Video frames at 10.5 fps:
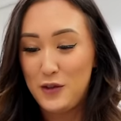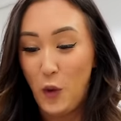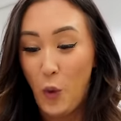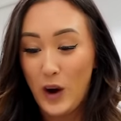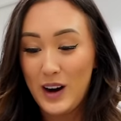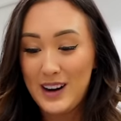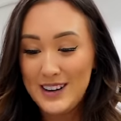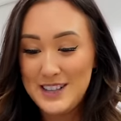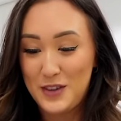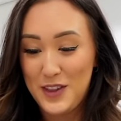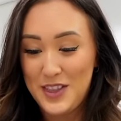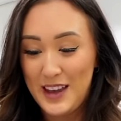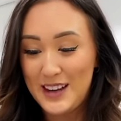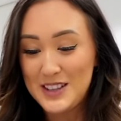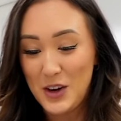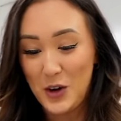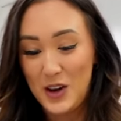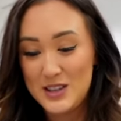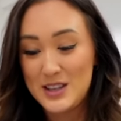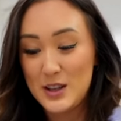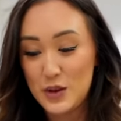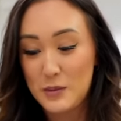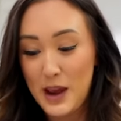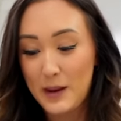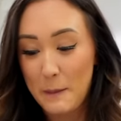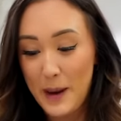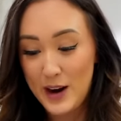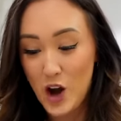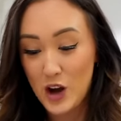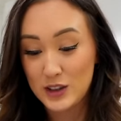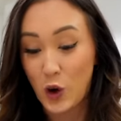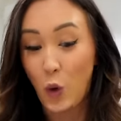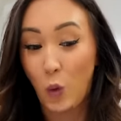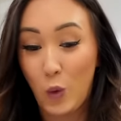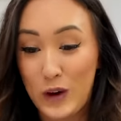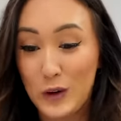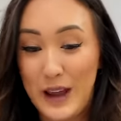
4 different things, or else this would make my dogs real